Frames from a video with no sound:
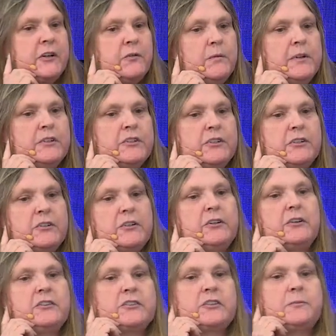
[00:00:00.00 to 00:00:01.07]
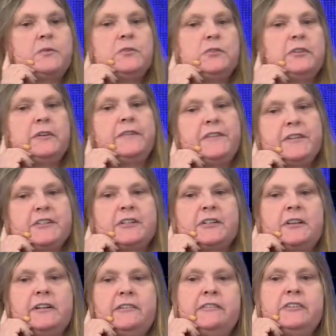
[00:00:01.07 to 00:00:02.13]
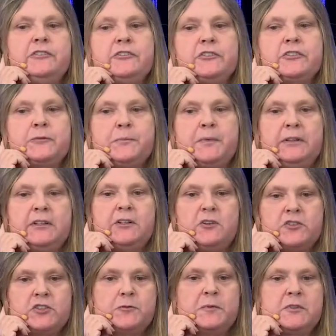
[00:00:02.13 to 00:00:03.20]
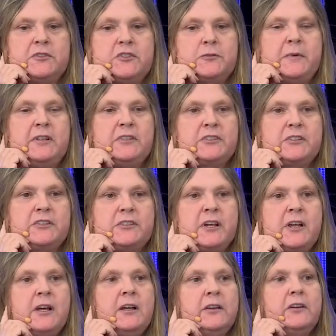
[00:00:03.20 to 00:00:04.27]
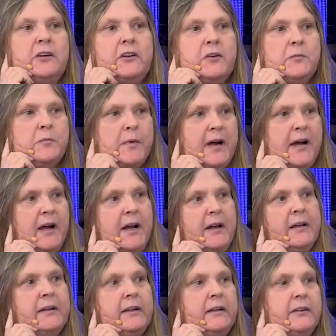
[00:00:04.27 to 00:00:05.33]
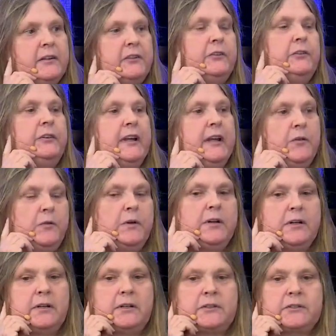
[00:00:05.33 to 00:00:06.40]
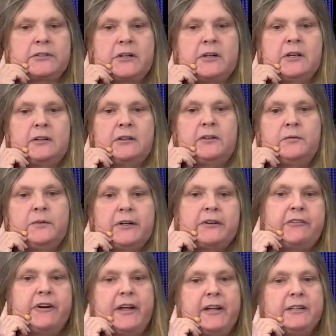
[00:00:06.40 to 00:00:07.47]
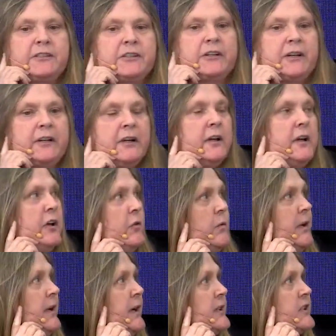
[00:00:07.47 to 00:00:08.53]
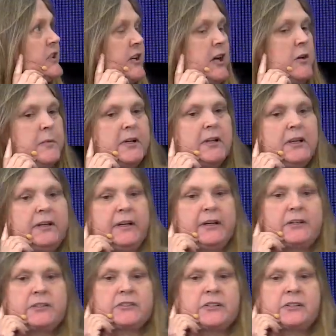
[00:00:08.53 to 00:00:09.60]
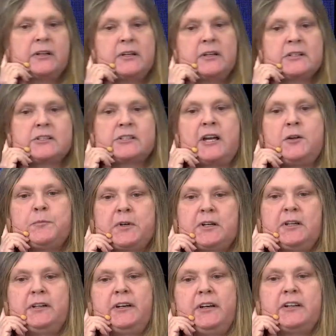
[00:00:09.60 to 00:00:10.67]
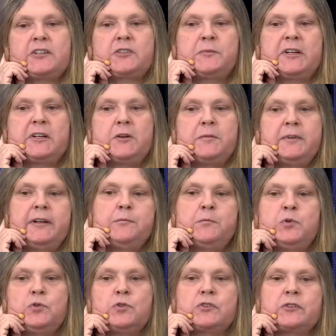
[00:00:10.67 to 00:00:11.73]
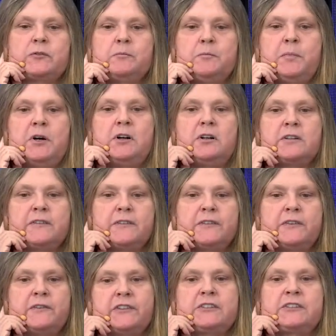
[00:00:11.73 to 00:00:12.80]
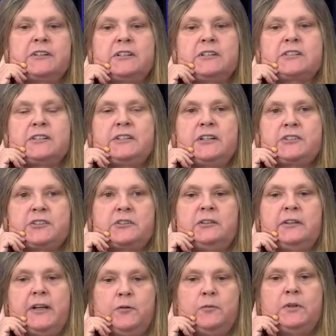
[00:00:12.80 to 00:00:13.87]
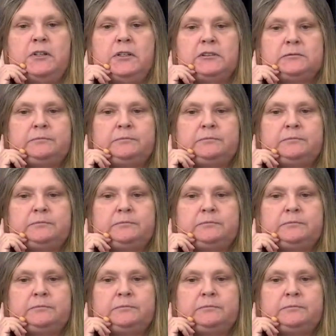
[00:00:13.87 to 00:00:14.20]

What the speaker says: which in turn support the physically reduced built hospital spaces that combine in the new networks that we're creating, we add cyber clinics. Cyber clinics become an important part of this national network.